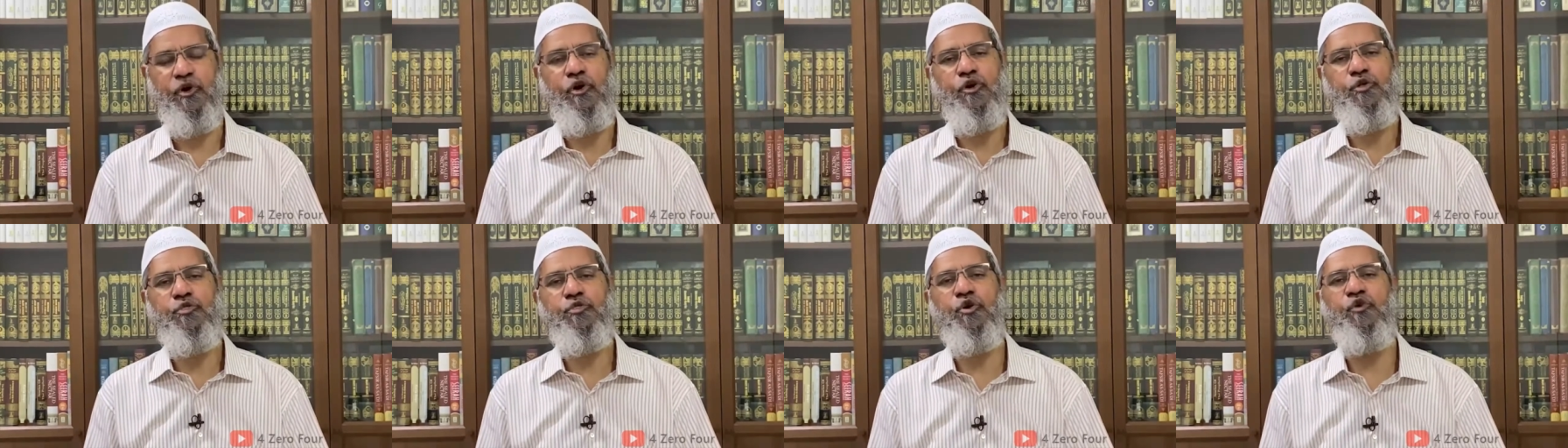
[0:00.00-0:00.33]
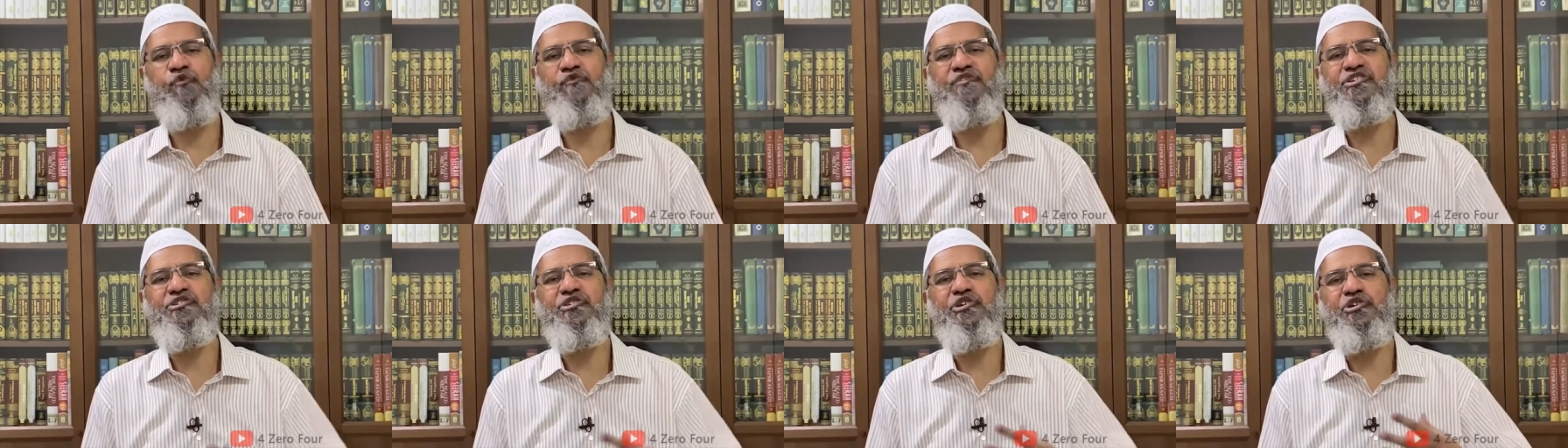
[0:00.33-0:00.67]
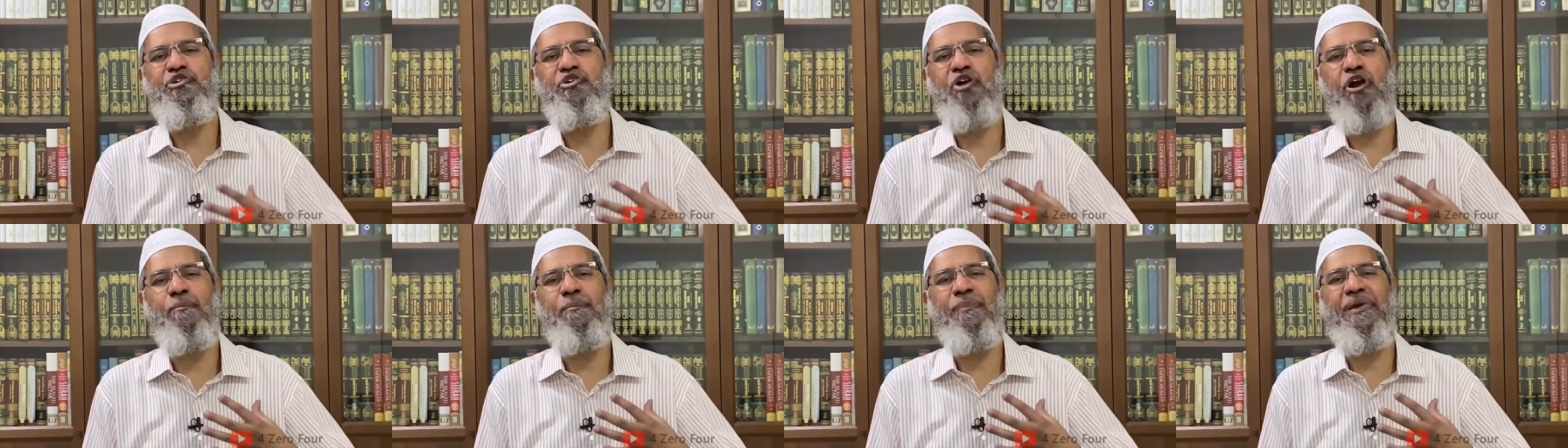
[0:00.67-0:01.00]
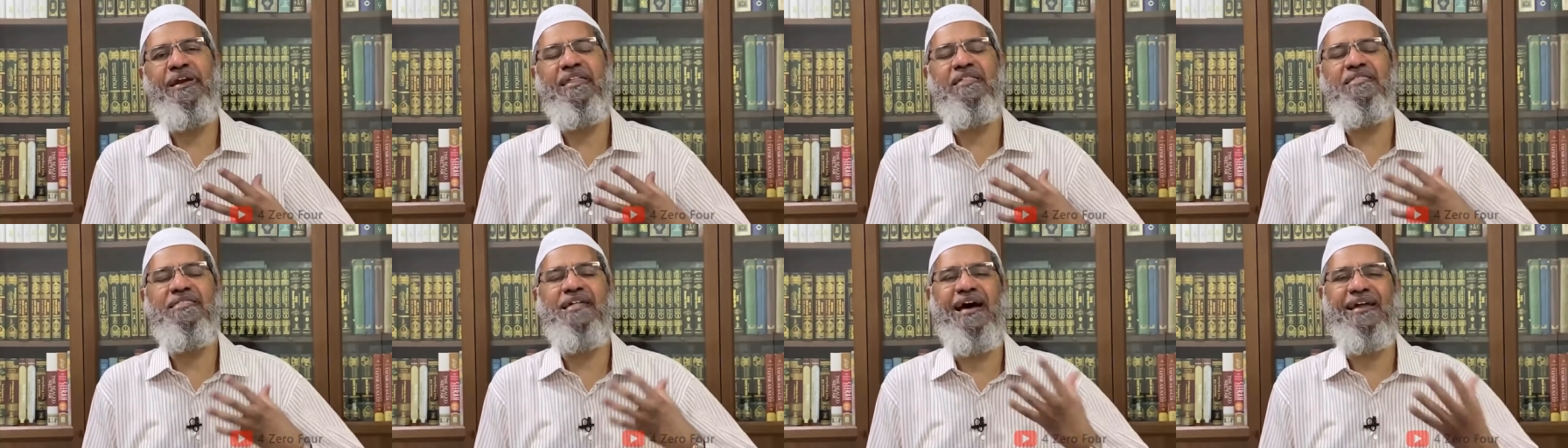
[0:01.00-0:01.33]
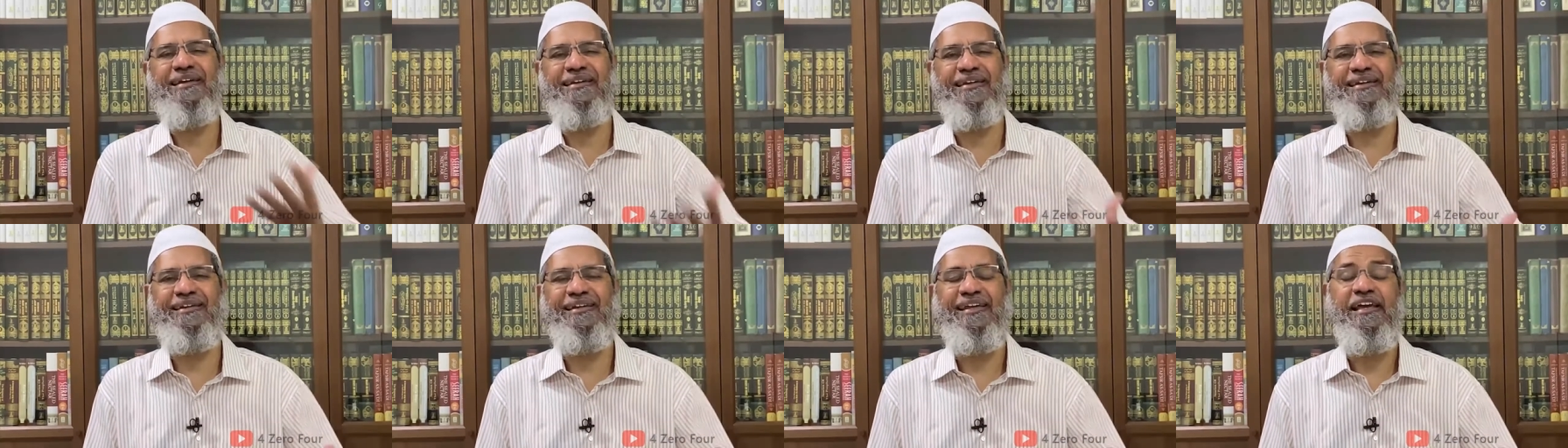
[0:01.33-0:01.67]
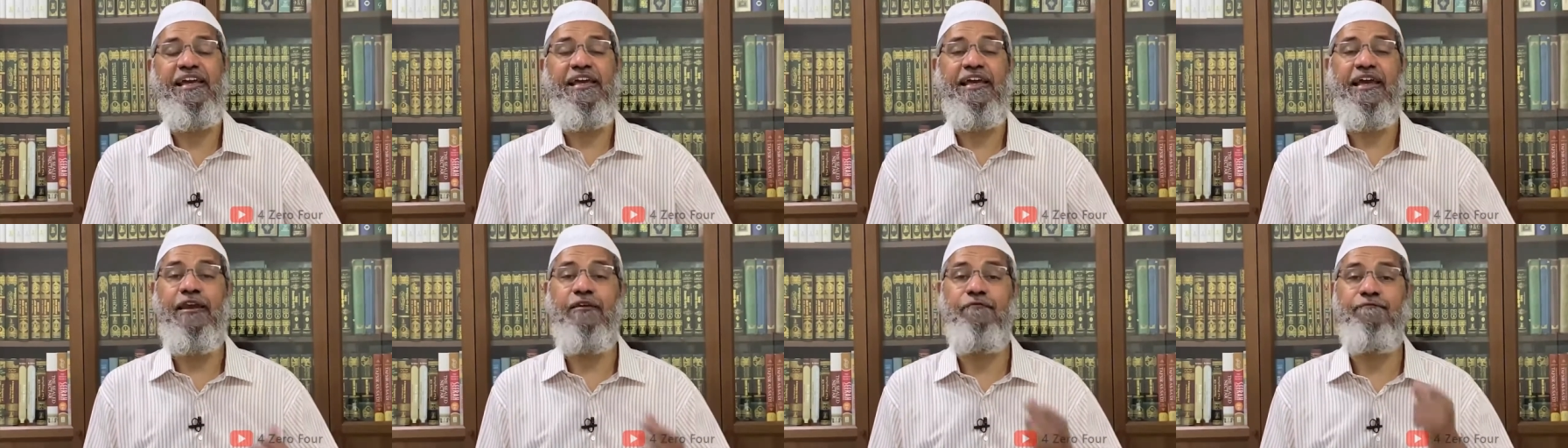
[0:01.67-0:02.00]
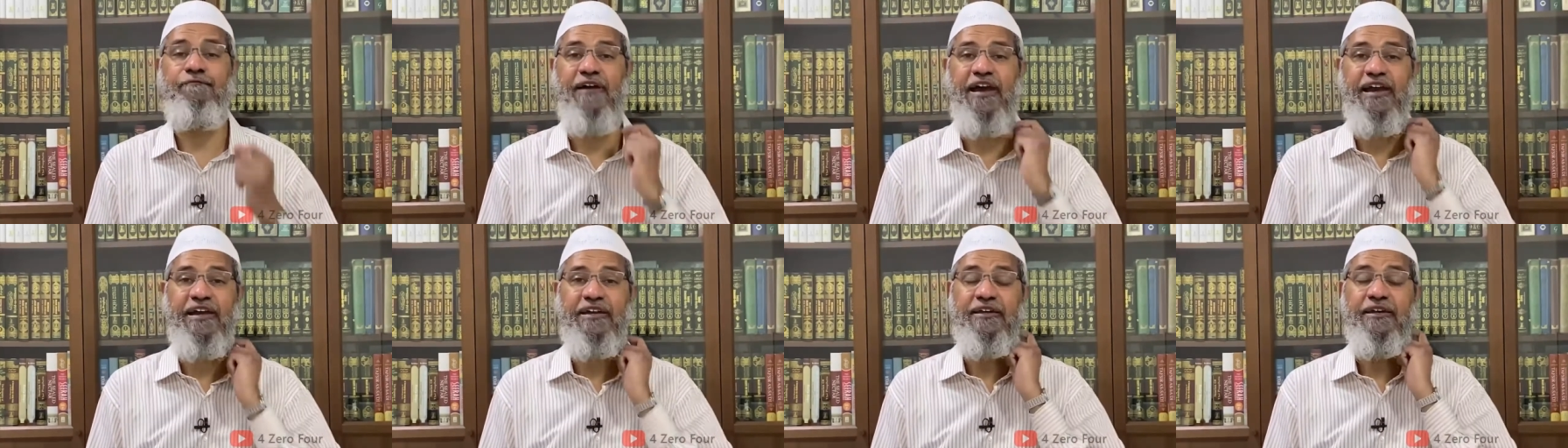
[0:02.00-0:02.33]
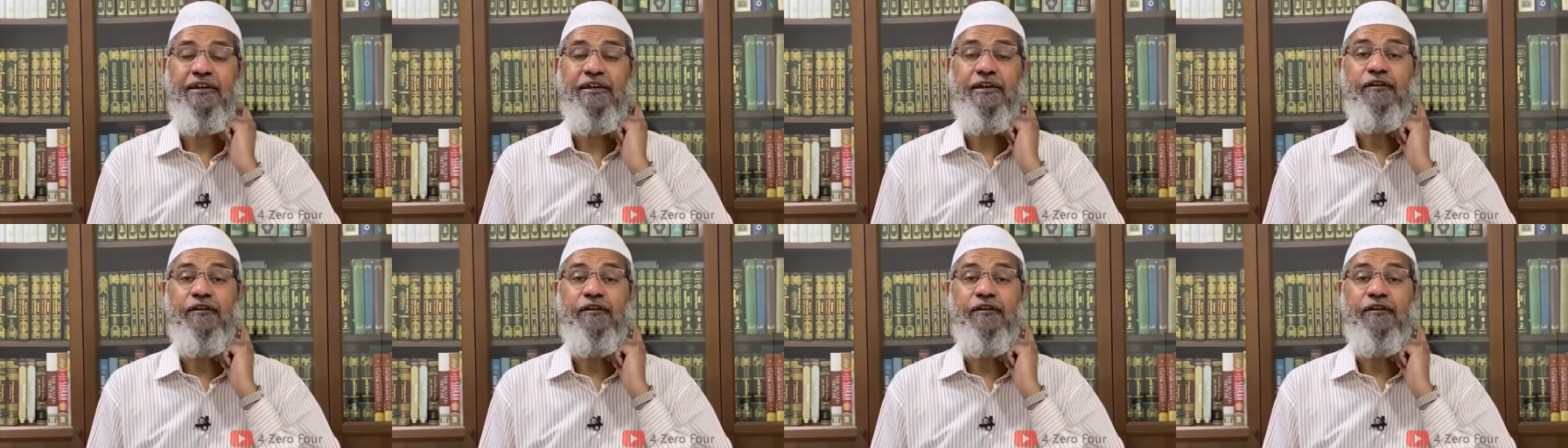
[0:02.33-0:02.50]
So we should not be disheartened. In fact,